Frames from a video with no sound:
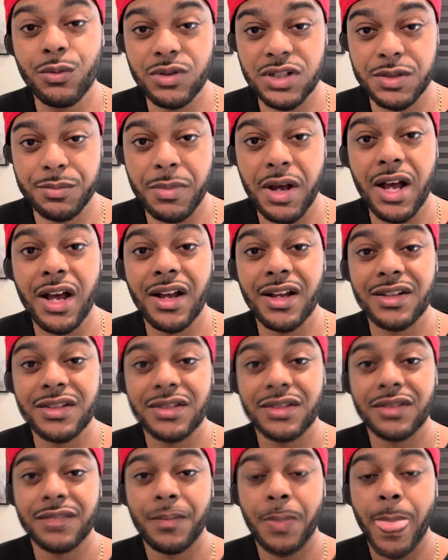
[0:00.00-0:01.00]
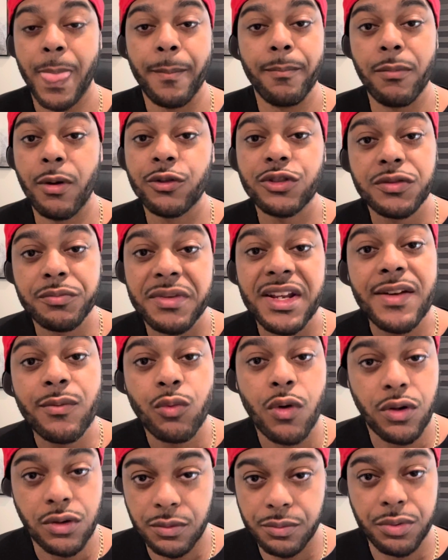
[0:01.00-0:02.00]
response, most men
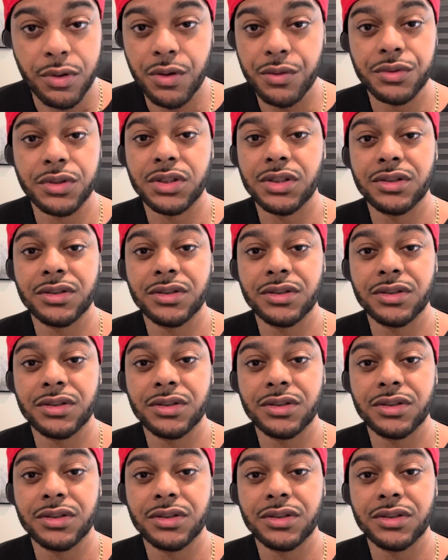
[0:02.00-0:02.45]
won't approach.